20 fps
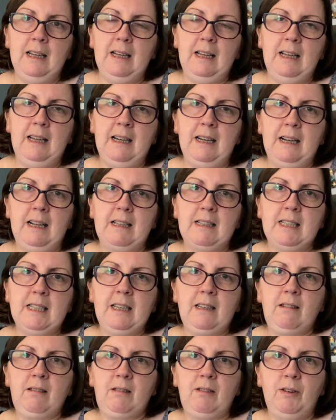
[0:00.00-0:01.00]

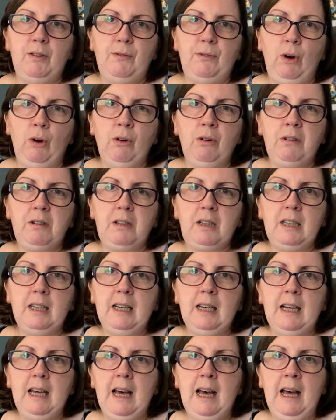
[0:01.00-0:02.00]
knitting funk,
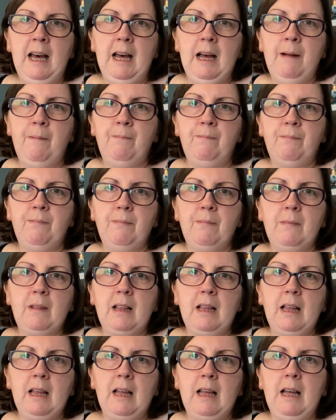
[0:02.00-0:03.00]

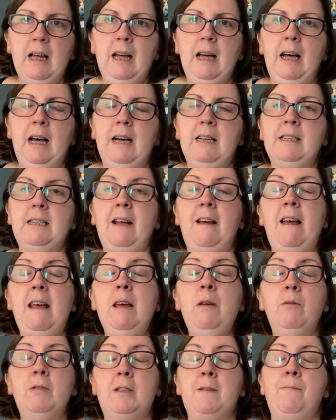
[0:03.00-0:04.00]
and
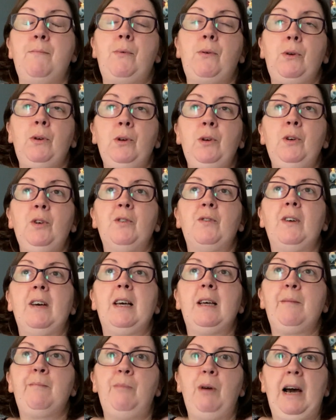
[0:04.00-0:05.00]
it was
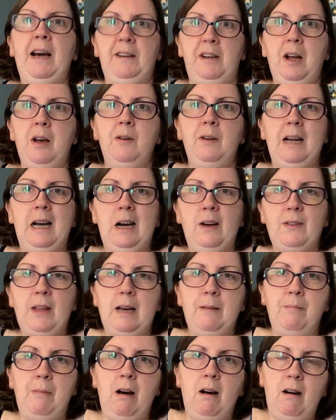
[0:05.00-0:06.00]
improving, but I know now
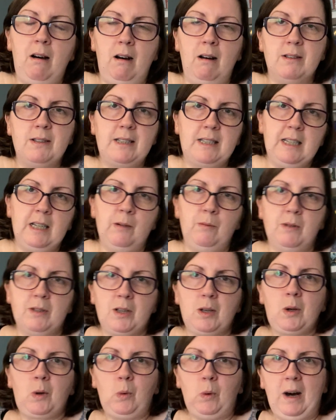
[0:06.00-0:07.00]
that my heart still
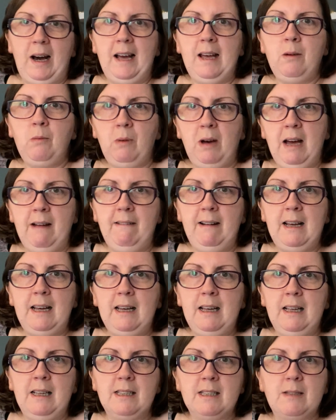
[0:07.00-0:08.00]
wasn't quite where it
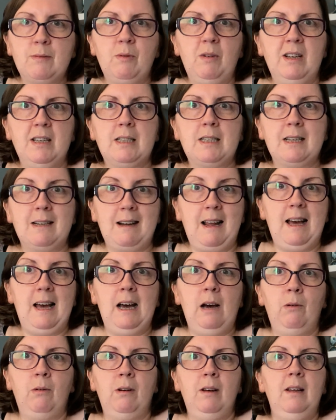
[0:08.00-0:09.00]
is, whereas
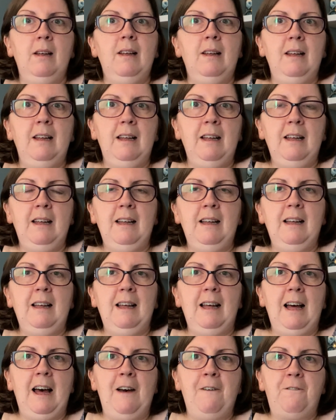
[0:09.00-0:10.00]
now
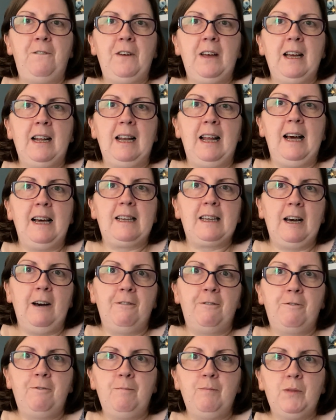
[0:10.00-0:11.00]
I feel like
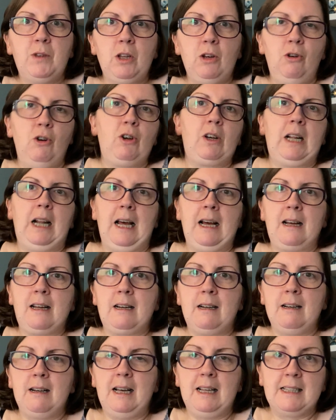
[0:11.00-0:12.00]
I've hook,
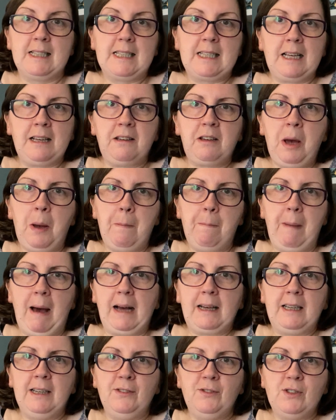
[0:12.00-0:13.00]
line and sinker
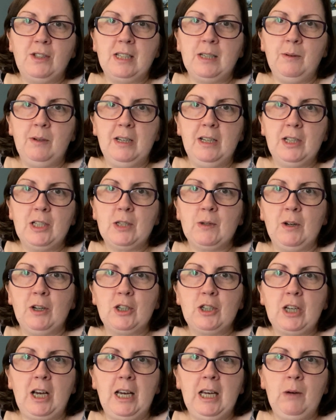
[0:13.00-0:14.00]
back into it. So I'll
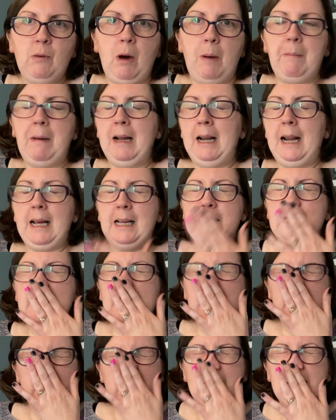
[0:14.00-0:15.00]
show you what my
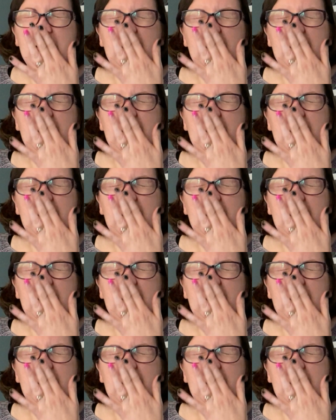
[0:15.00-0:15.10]
latest